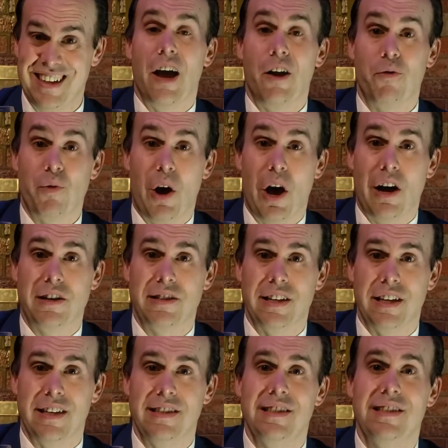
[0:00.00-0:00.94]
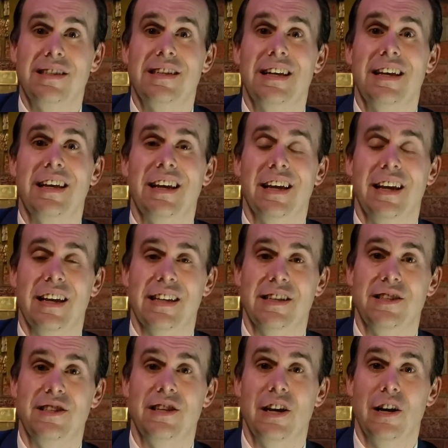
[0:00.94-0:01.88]
and Roxas
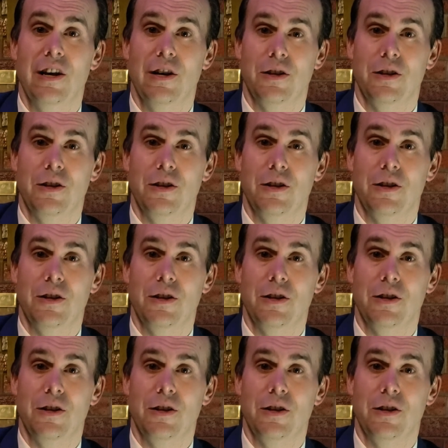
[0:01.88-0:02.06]
is